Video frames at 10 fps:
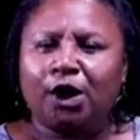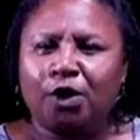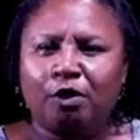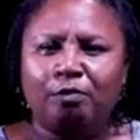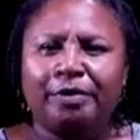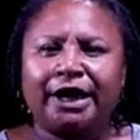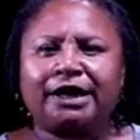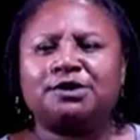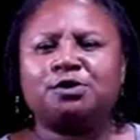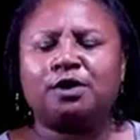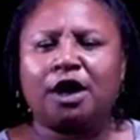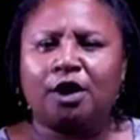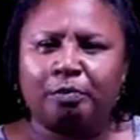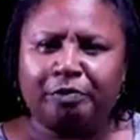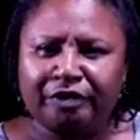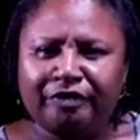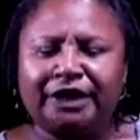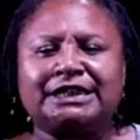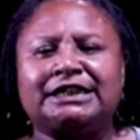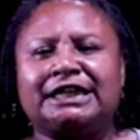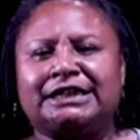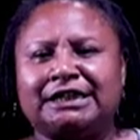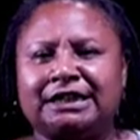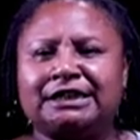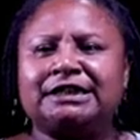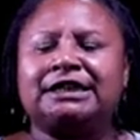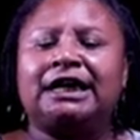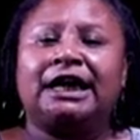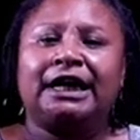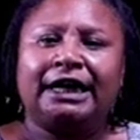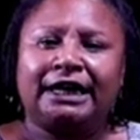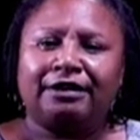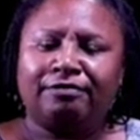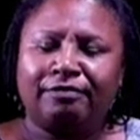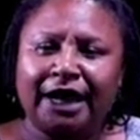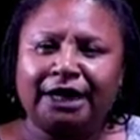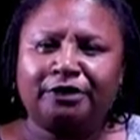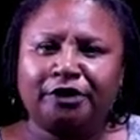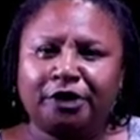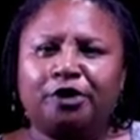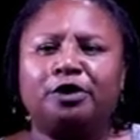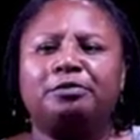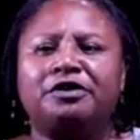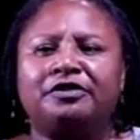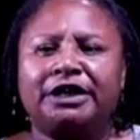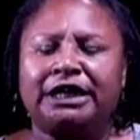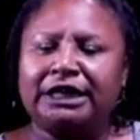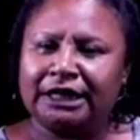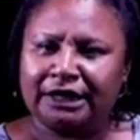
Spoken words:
go back to our previous lessons and find trigonometry,